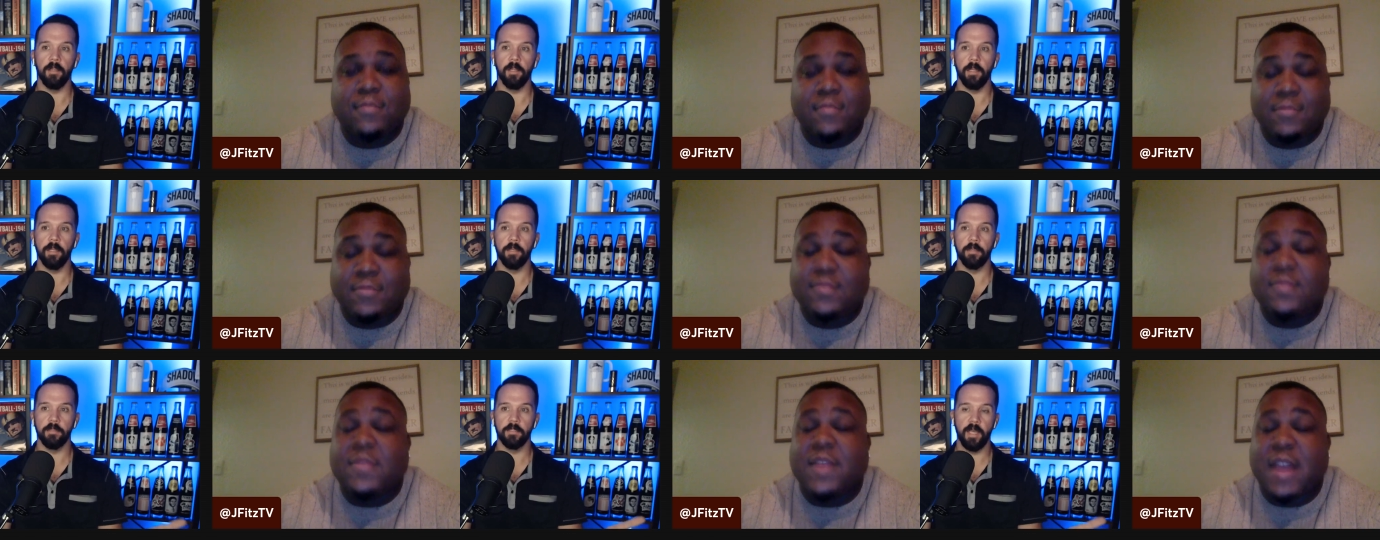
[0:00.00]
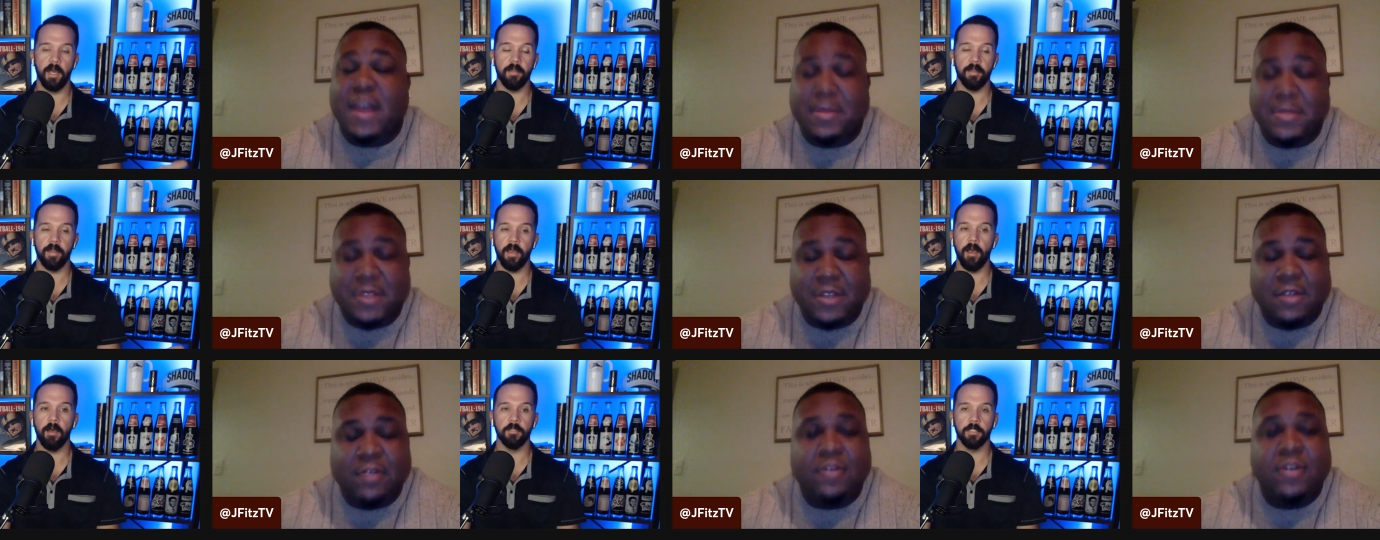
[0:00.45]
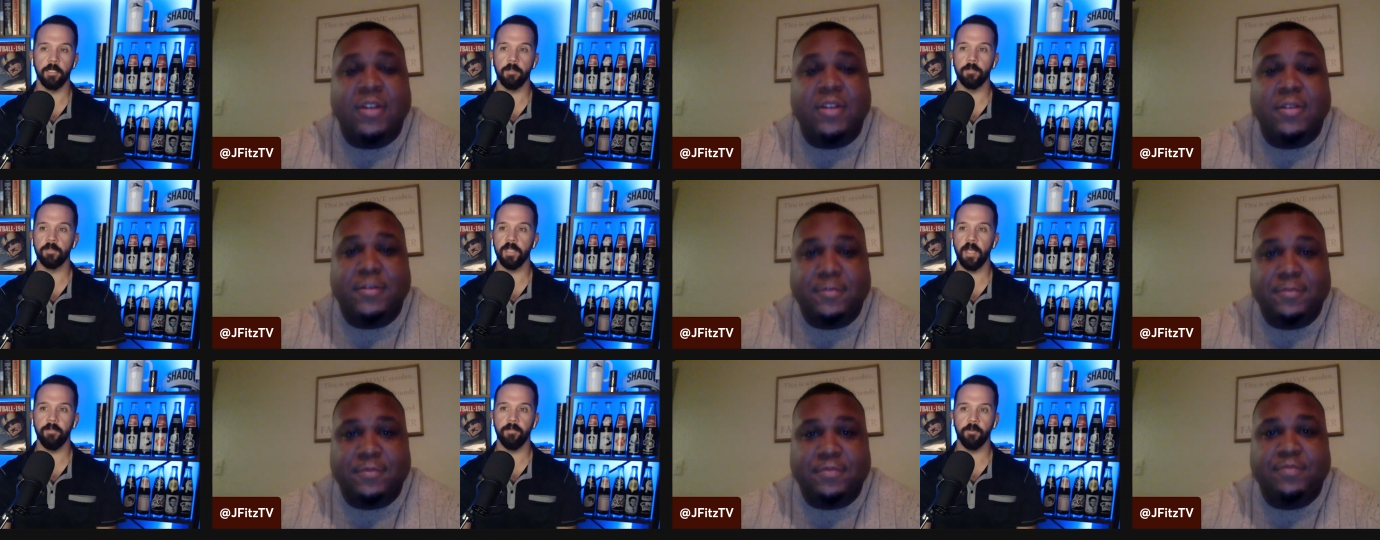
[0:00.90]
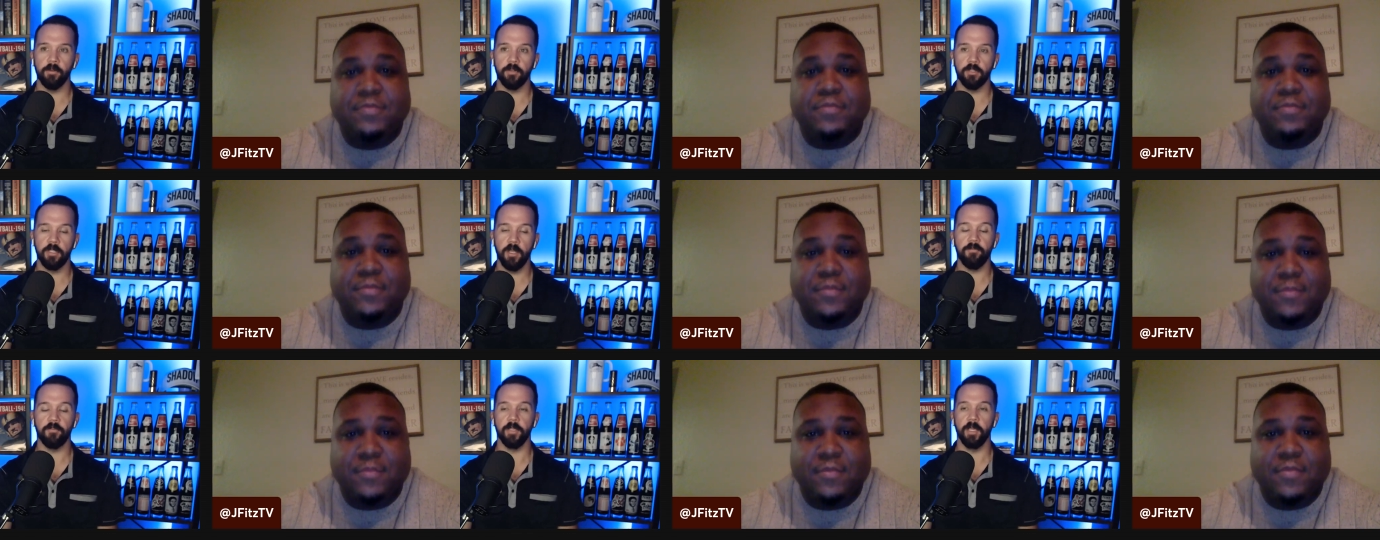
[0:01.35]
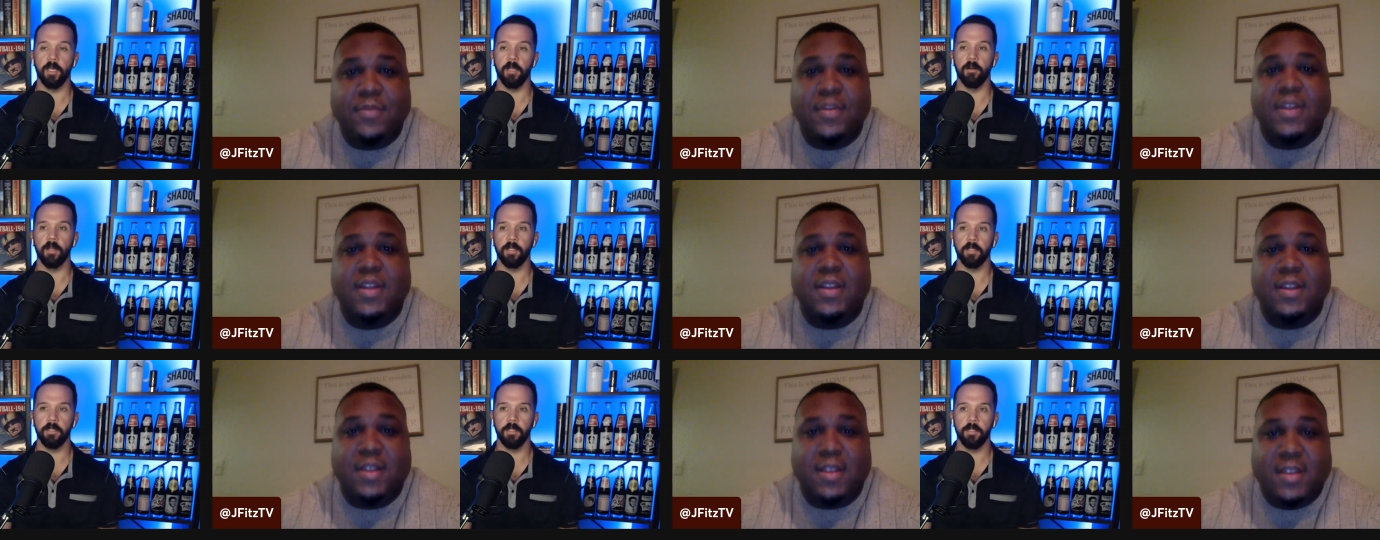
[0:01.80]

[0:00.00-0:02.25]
Speaker 1: And South Al seems to have their stuff together. Like,